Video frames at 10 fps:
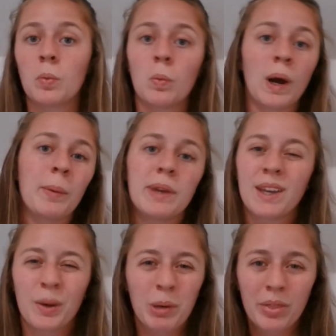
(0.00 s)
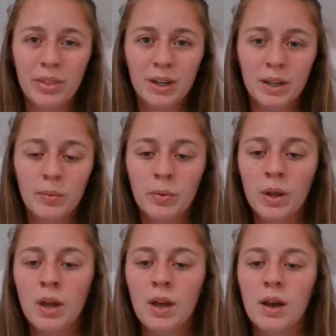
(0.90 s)
why we care about
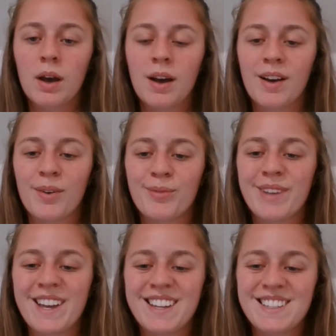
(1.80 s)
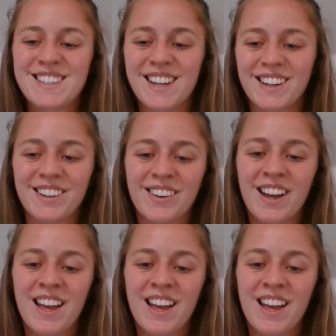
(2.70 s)
that. So